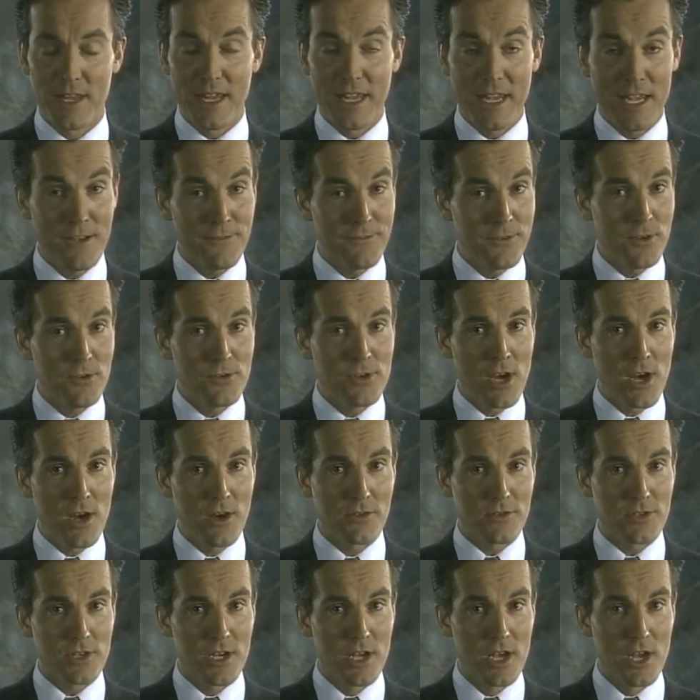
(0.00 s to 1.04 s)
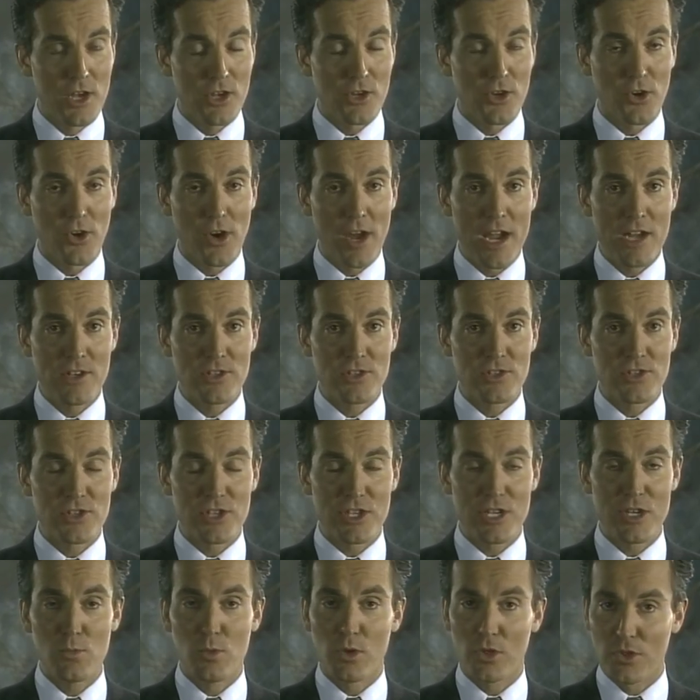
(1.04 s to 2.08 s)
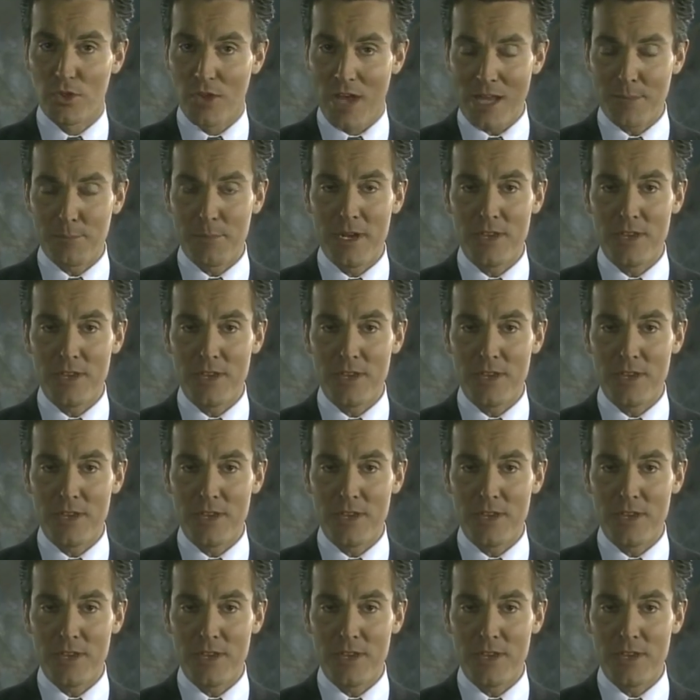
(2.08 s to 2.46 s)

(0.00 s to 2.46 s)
If you don't, your agency will not